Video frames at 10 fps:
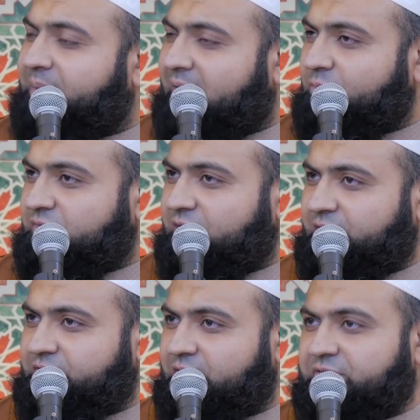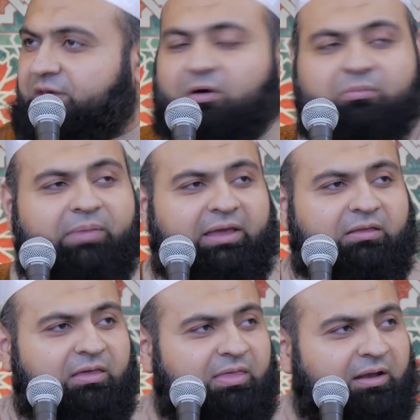bounties of the
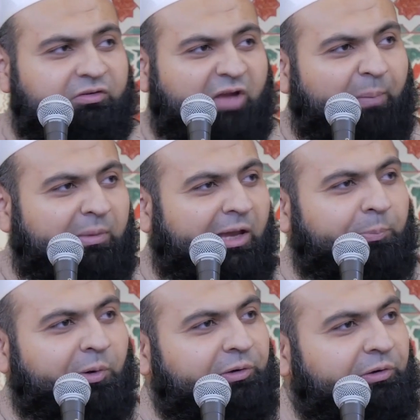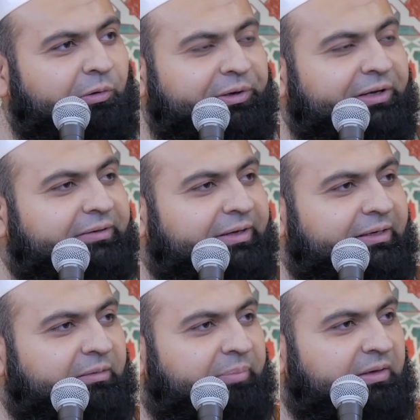Almighty that is coming upon you on a
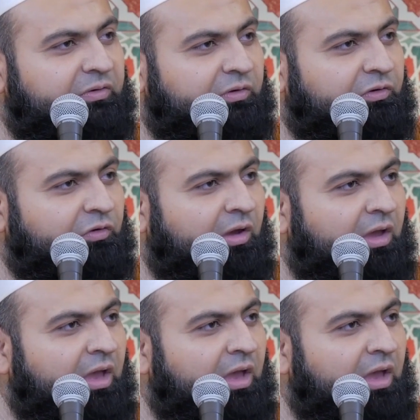daily basis.